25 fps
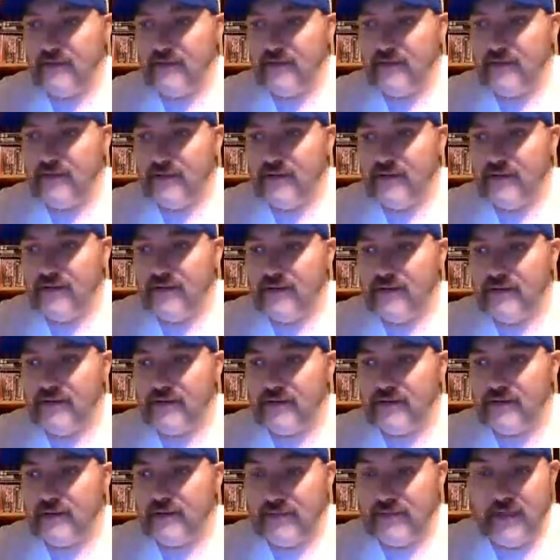If
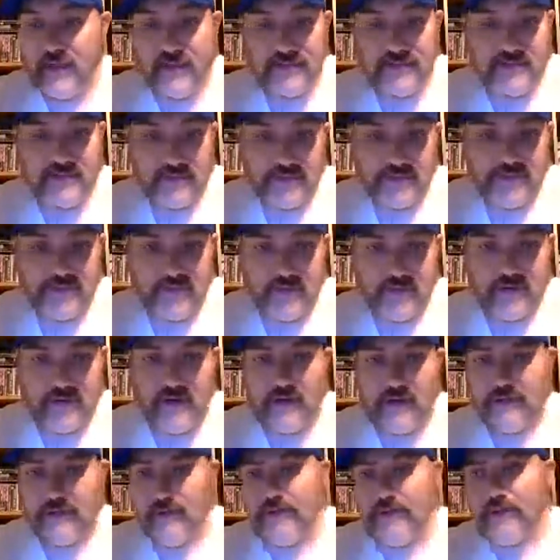that was in front of
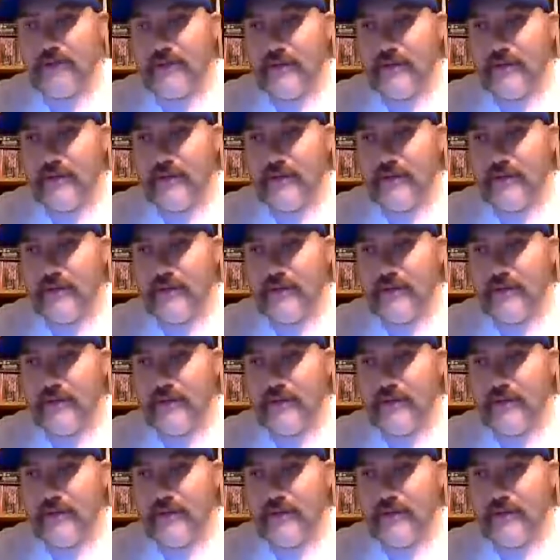them.